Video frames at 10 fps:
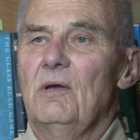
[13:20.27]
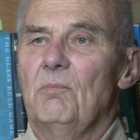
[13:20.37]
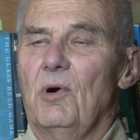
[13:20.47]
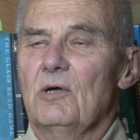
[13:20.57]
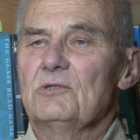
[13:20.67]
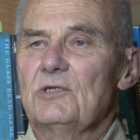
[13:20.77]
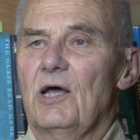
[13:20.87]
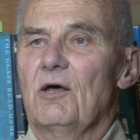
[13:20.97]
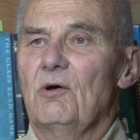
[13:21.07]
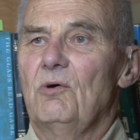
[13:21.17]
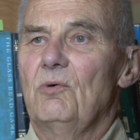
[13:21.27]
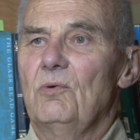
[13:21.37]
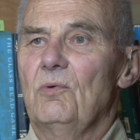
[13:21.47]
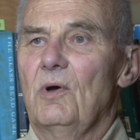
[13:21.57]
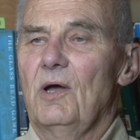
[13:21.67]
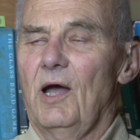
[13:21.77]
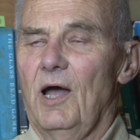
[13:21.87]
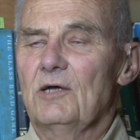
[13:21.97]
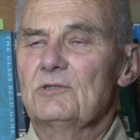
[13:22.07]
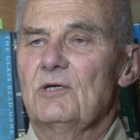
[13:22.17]
Monsanto
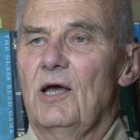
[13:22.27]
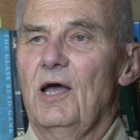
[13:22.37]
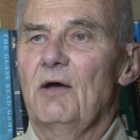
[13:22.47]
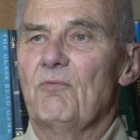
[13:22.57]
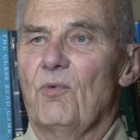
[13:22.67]
asked to have